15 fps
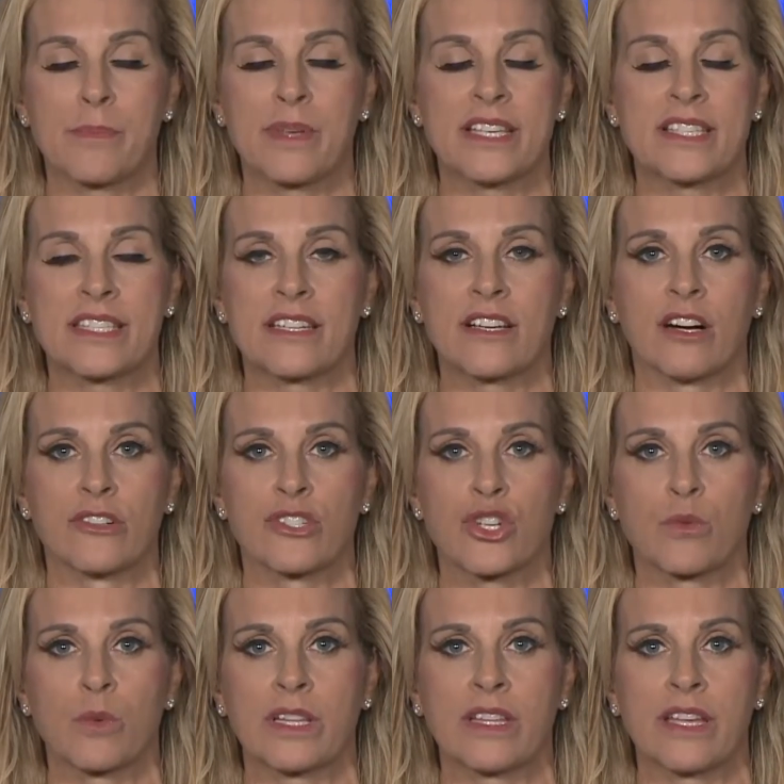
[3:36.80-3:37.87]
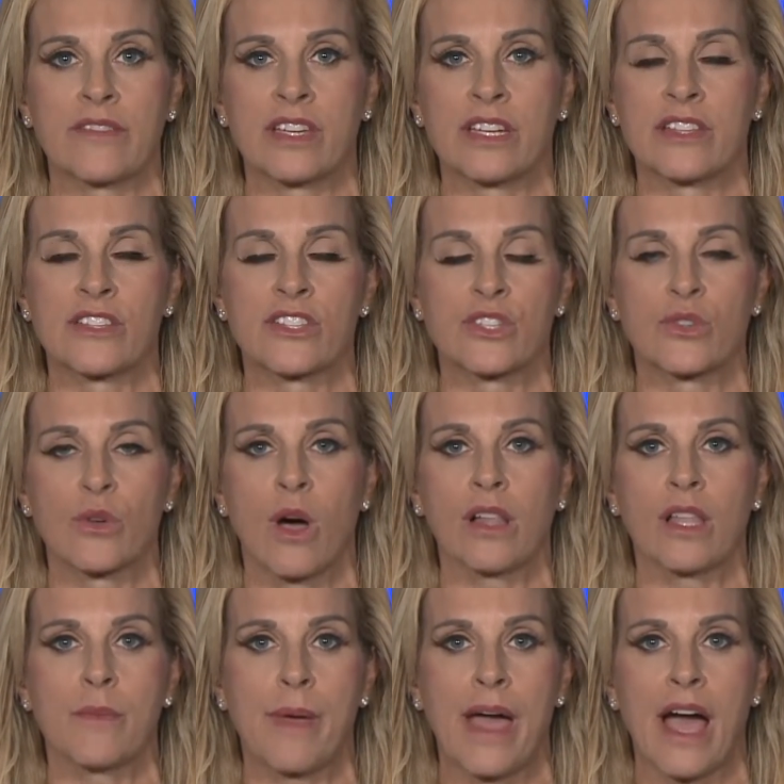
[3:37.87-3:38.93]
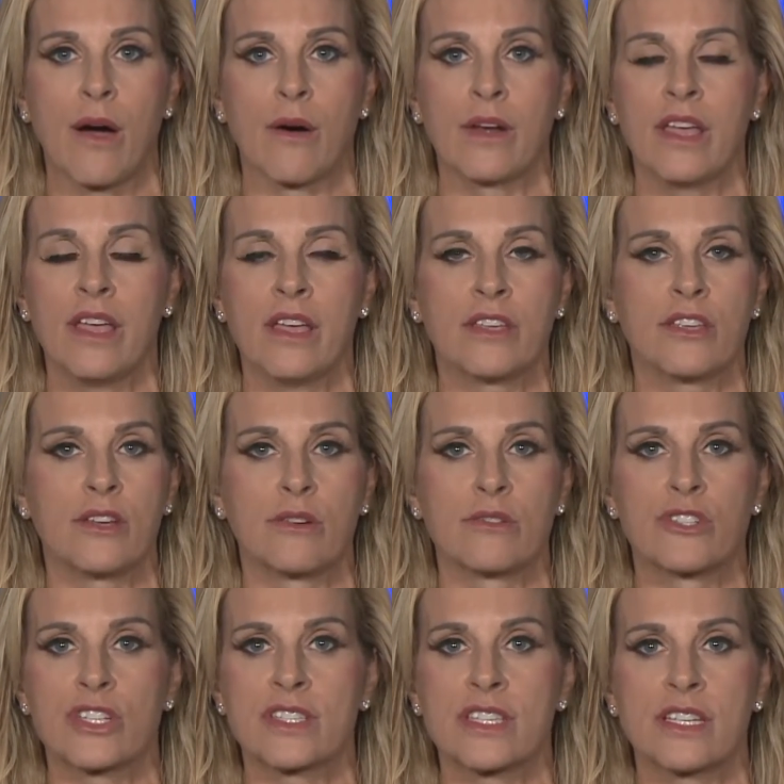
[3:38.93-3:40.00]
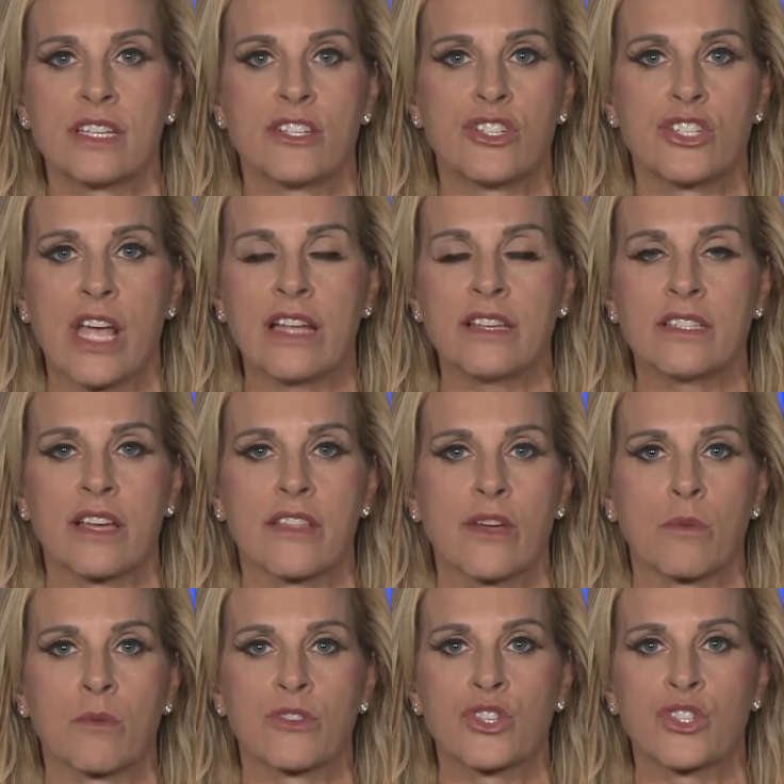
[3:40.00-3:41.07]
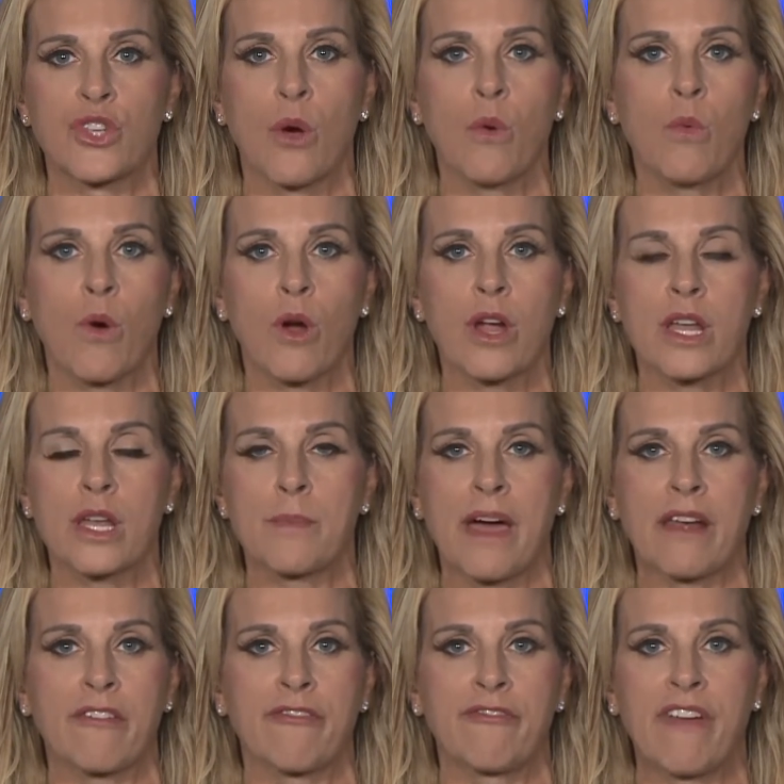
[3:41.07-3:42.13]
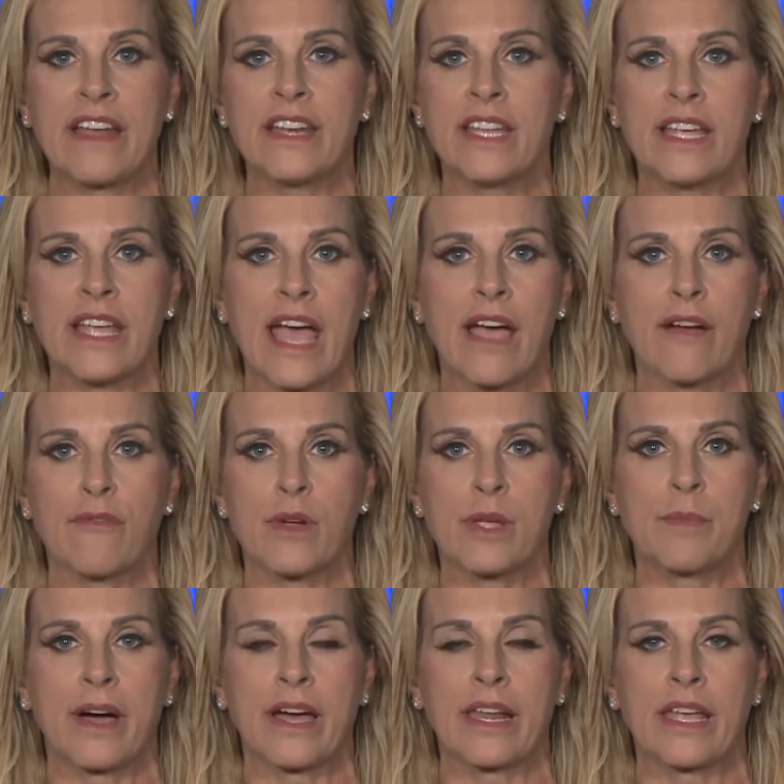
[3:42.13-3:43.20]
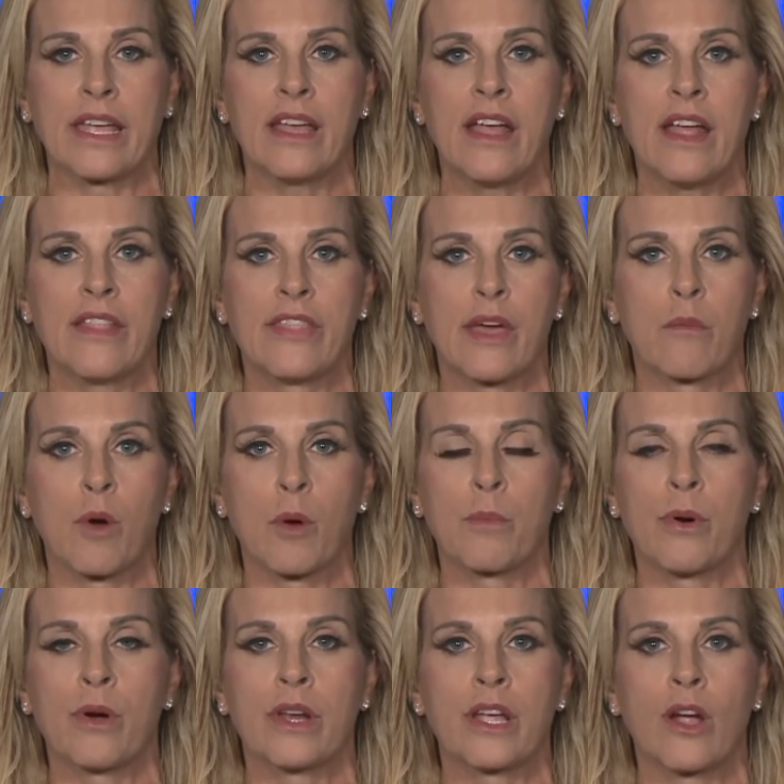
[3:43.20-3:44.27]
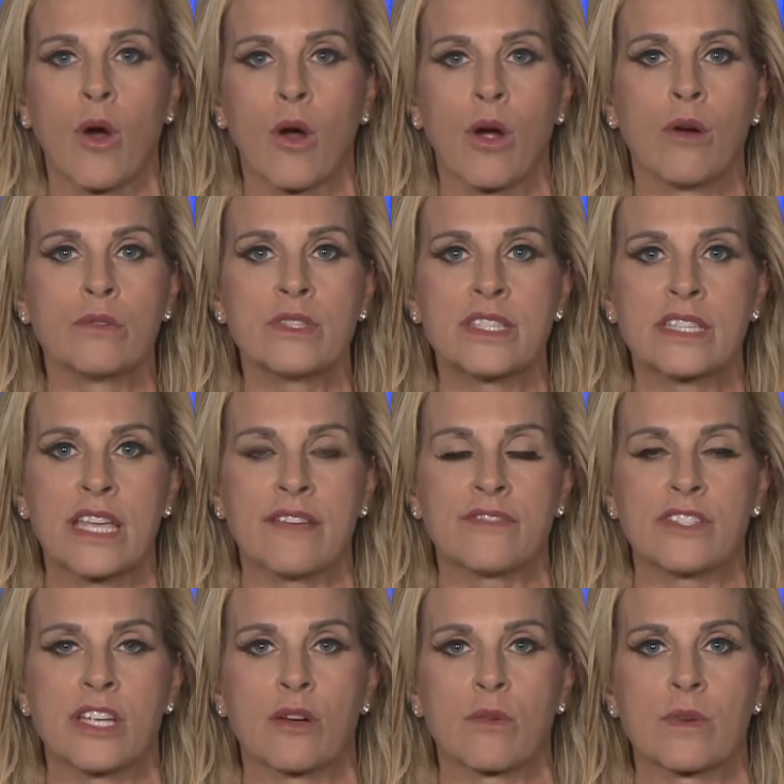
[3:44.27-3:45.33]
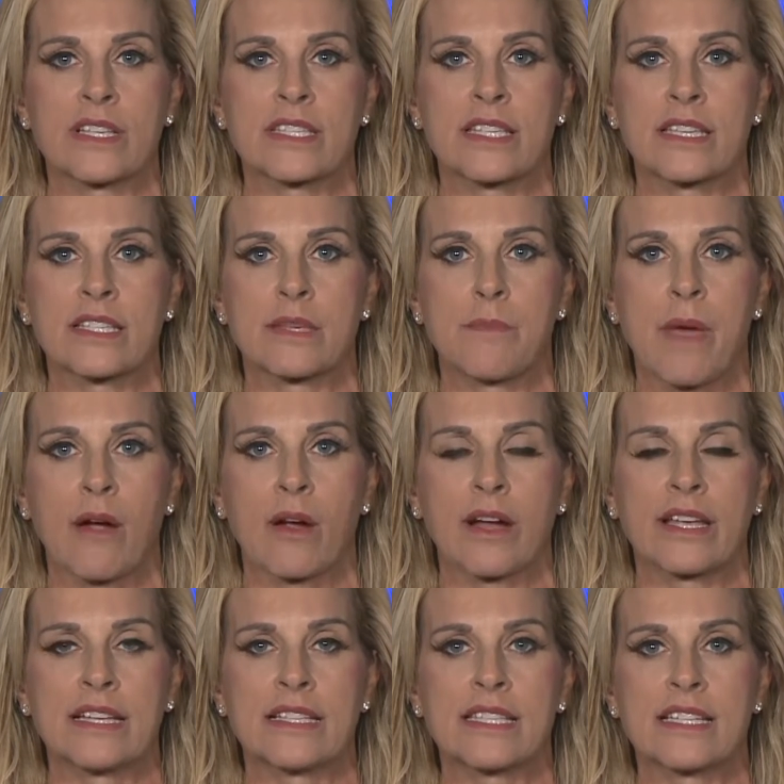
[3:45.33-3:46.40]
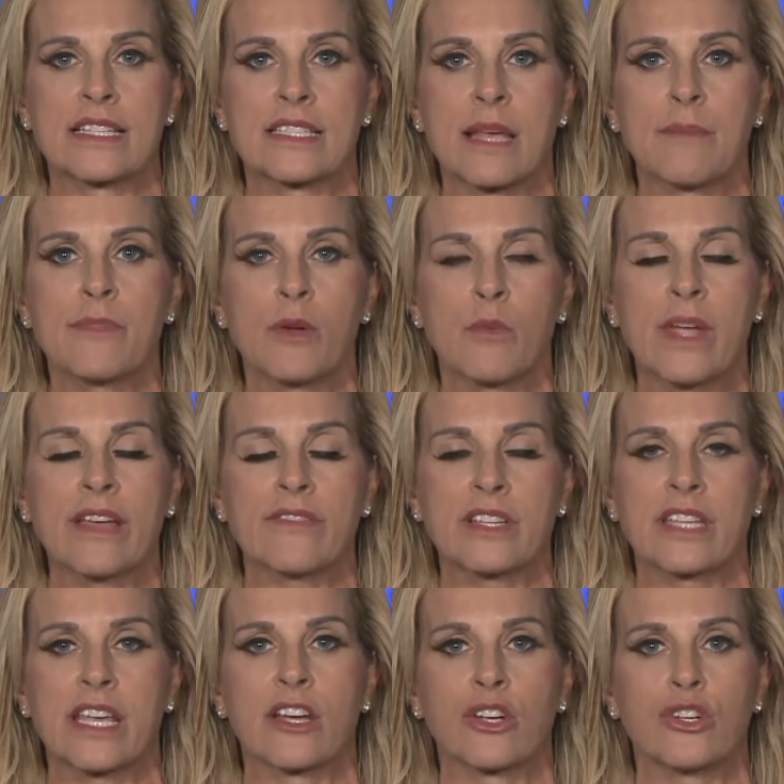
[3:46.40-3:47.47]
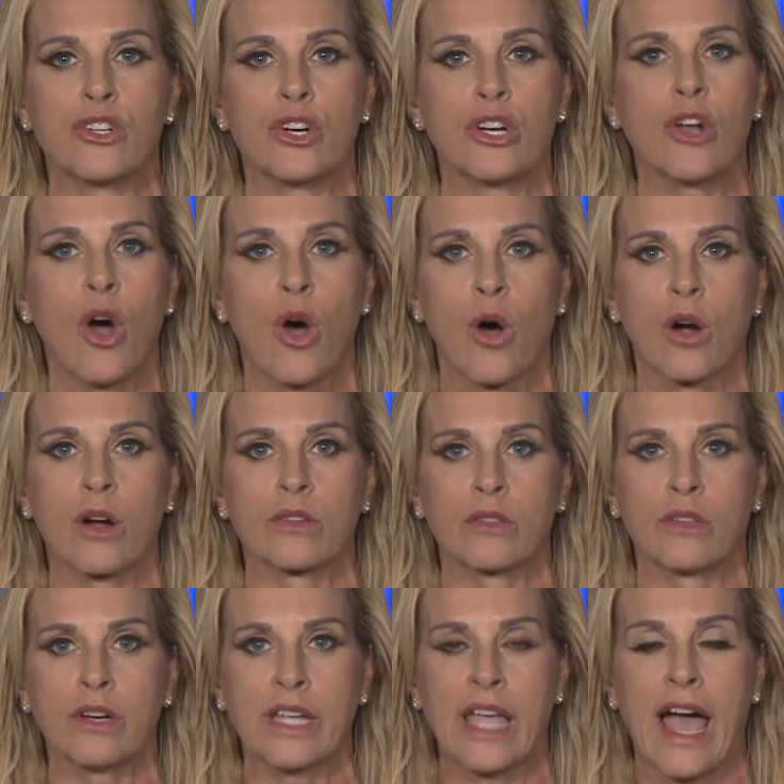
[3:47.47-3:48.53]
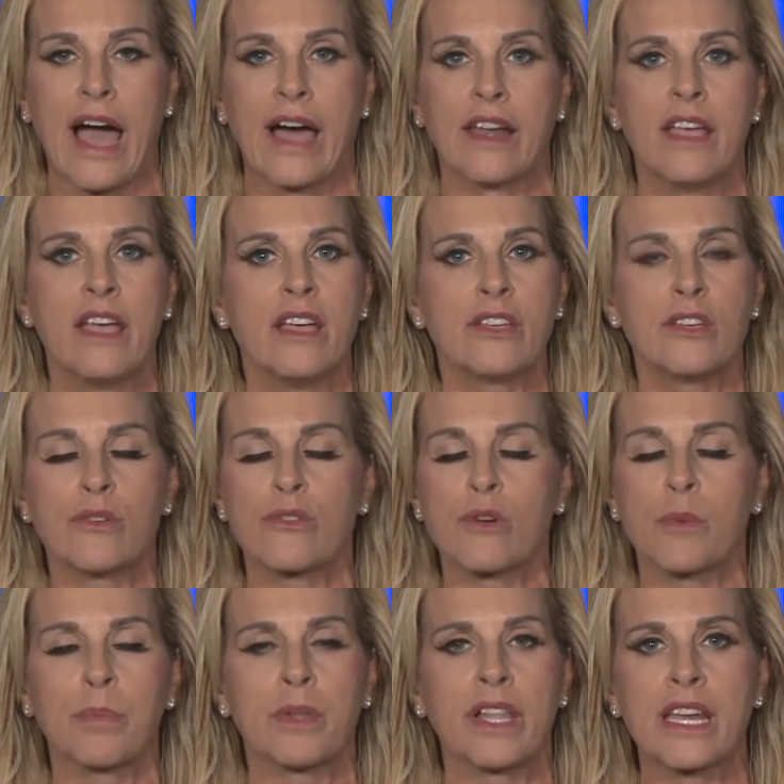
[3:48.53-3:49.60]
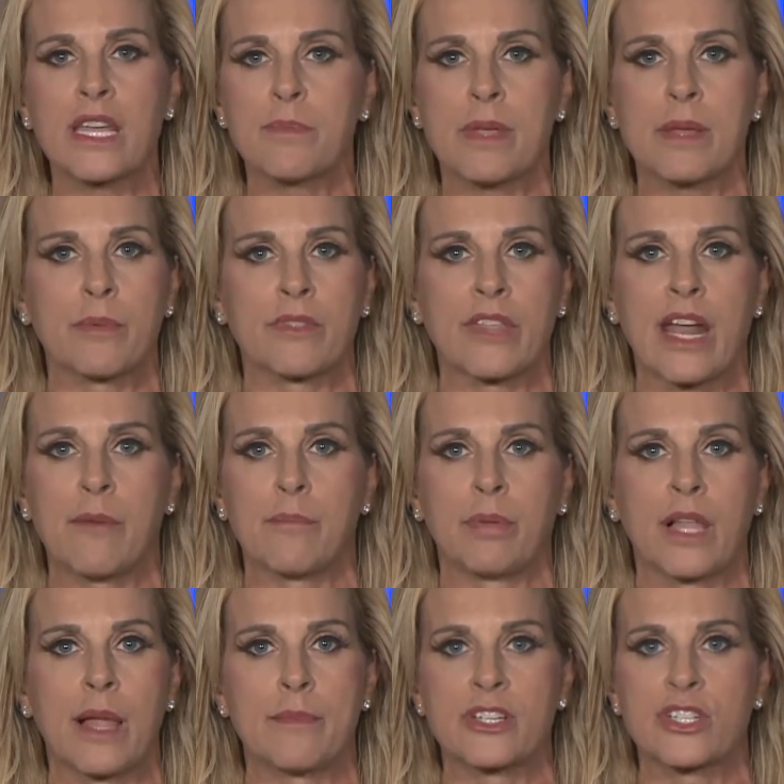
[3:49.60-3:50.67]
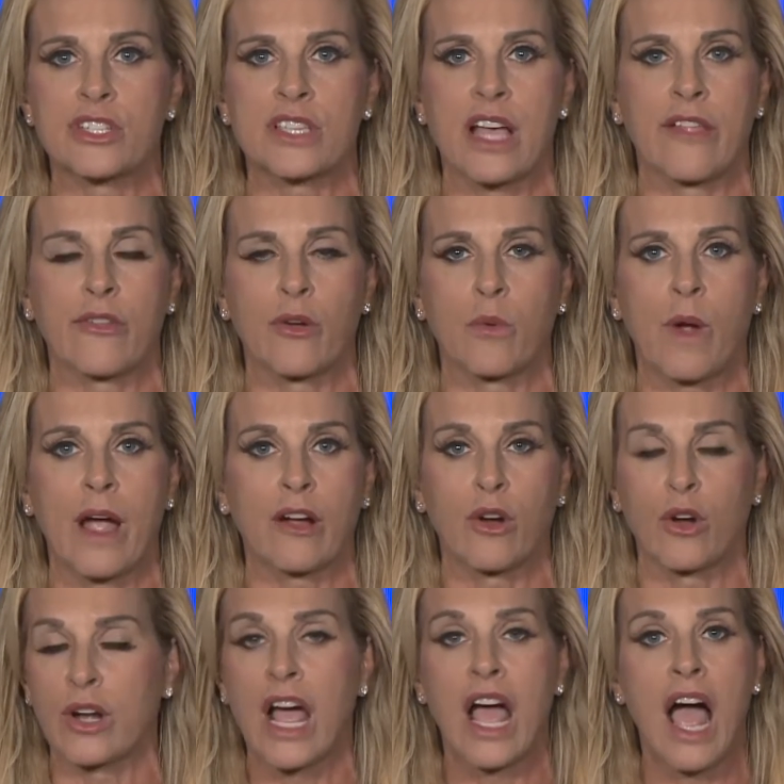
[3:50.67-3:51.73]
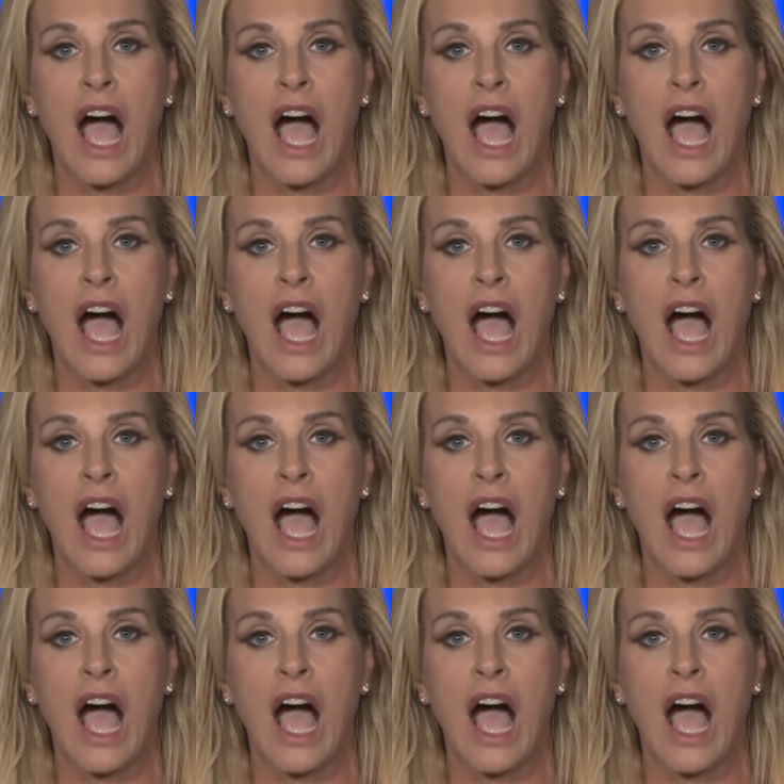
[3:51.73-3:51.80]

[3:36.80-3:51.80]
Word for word: the PC culture we live in. And this is all about, you know, just an agenda that we're so worried about offending everybody that we're putting our own safety at risk as Americans. And it's something we have to take a good, hard look at. You know, there are plenty of people that have blemishes on their record.